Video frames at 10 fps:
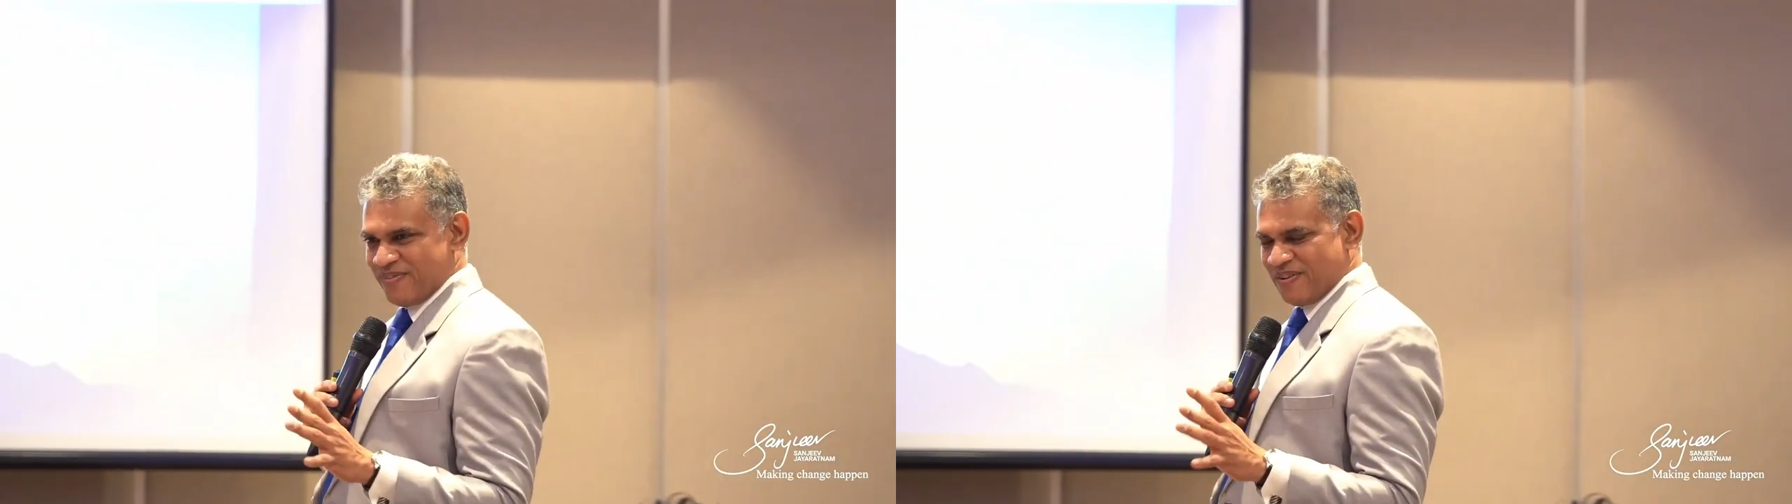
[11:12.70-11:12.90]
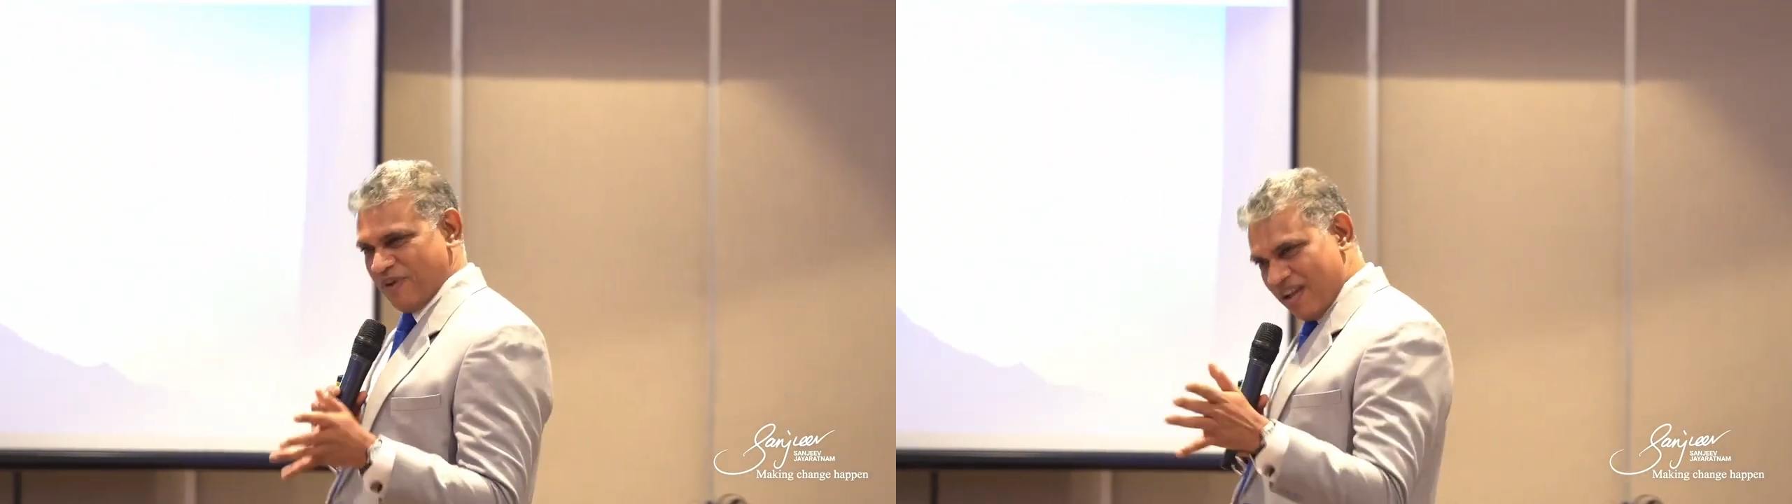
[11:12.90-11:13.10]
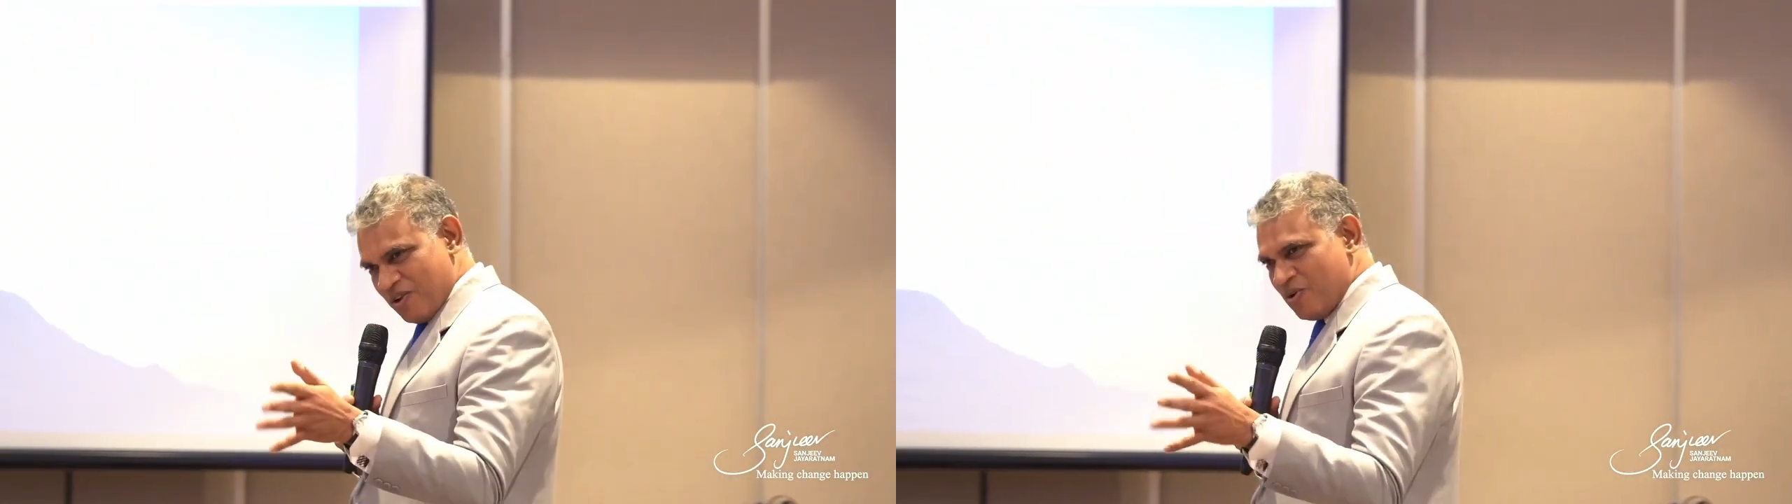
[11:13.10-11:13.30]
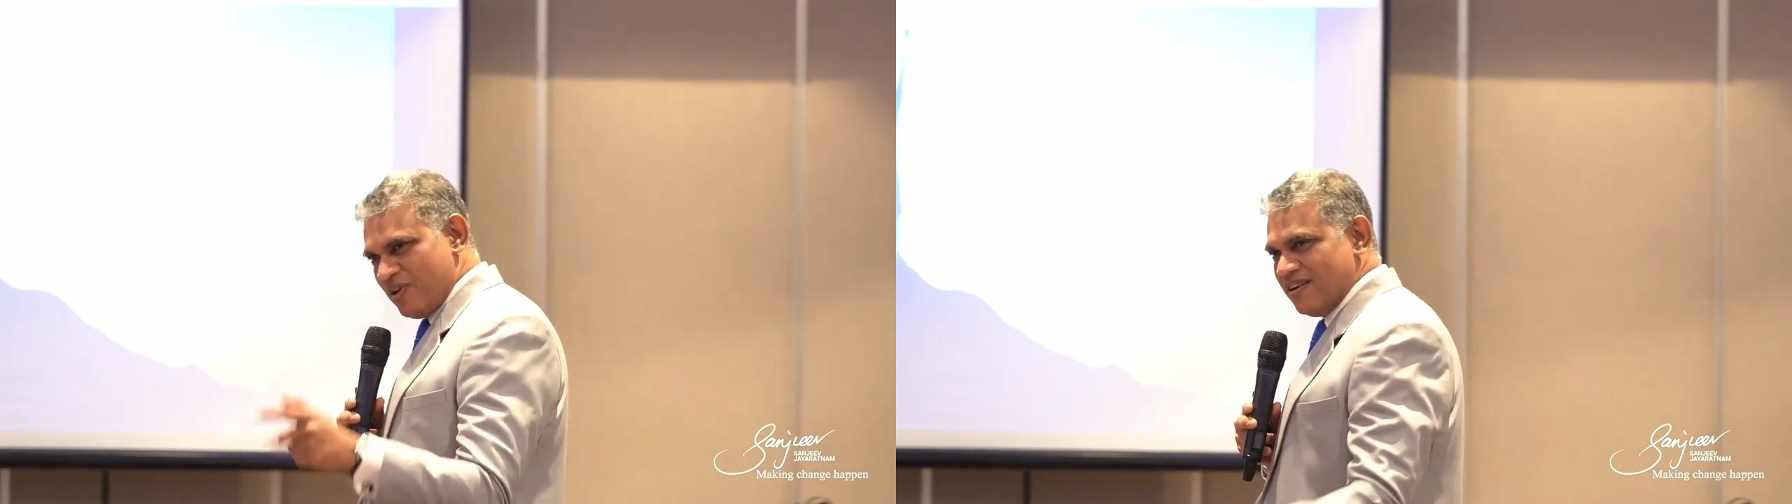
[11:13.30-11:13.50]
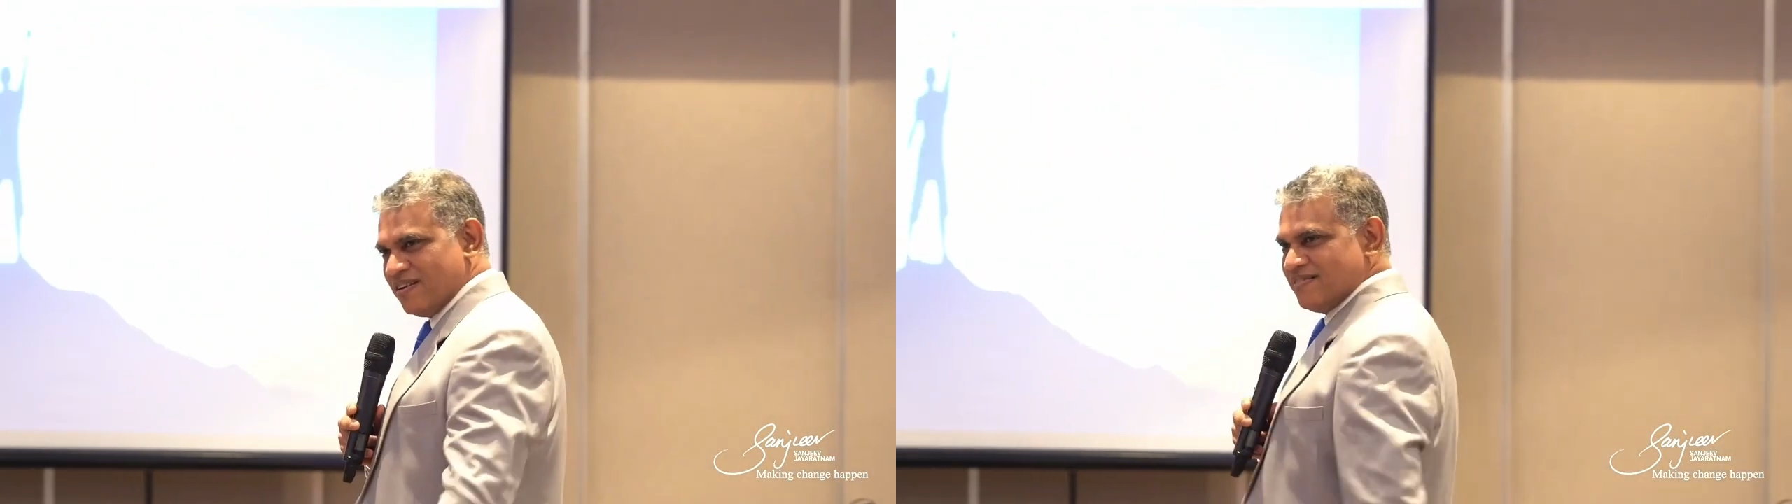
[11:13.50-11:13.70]
Why are you
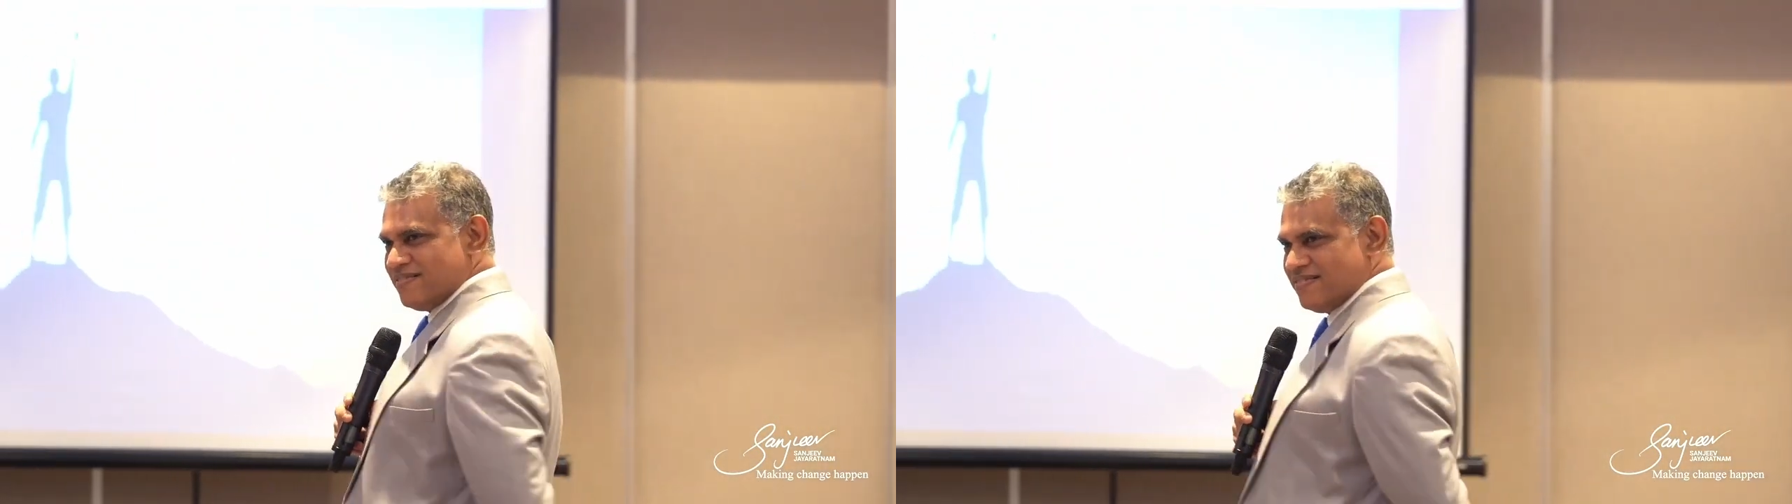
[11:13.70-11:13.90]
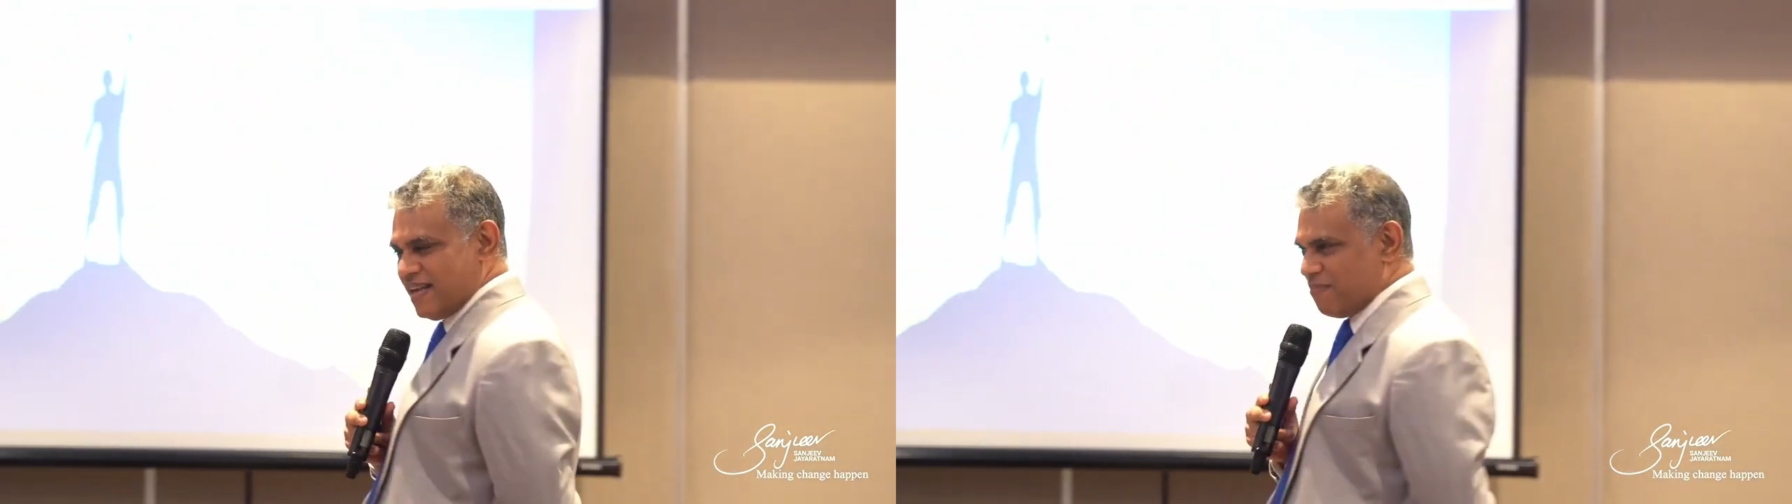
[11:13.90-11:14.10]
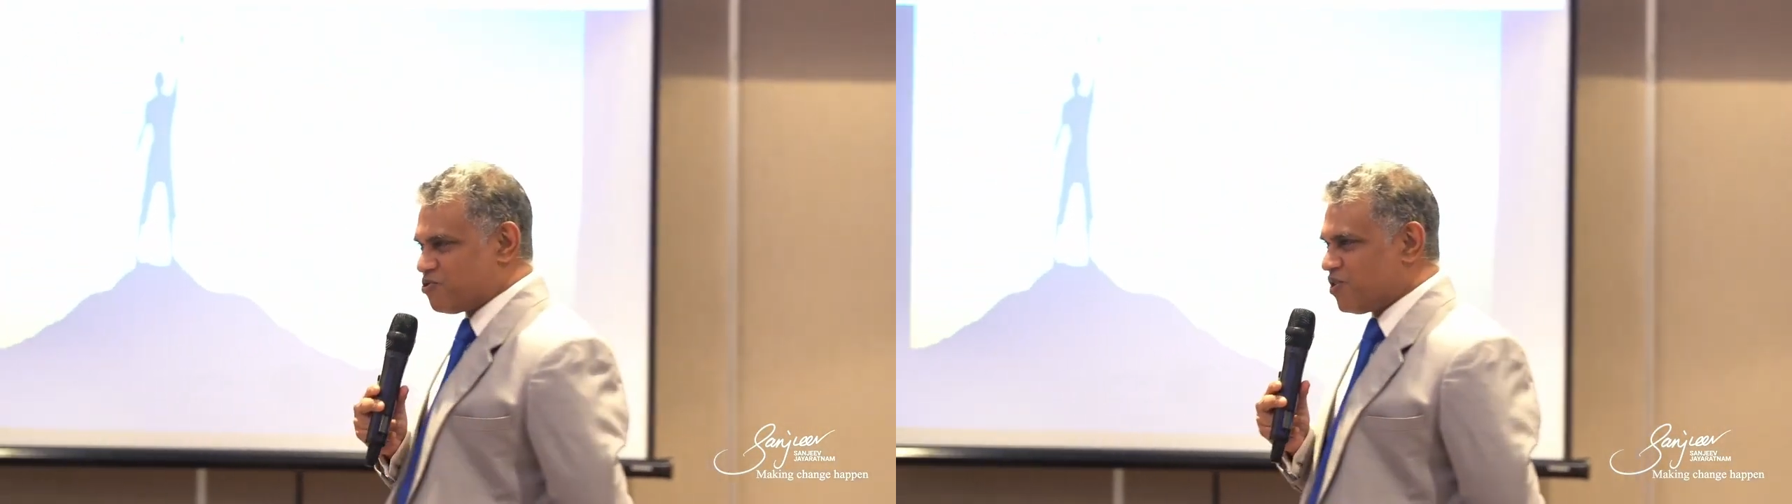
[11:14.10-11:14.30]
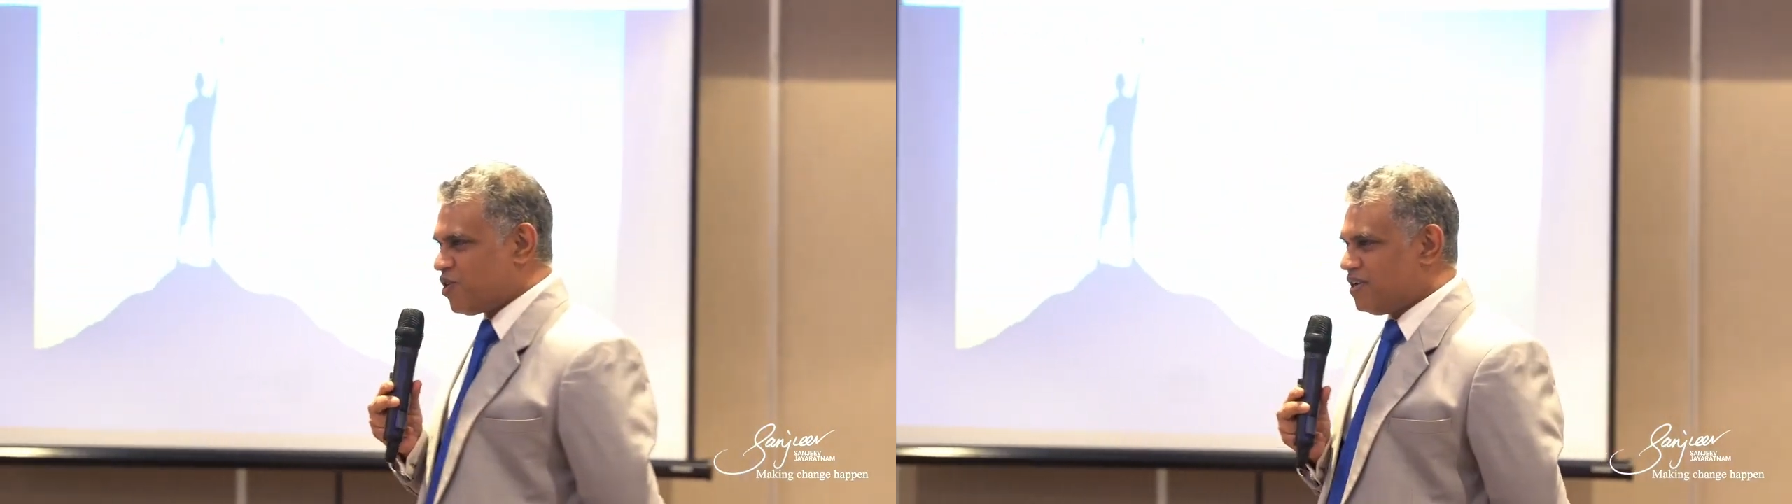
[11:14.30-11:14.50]
here? I'm sure you're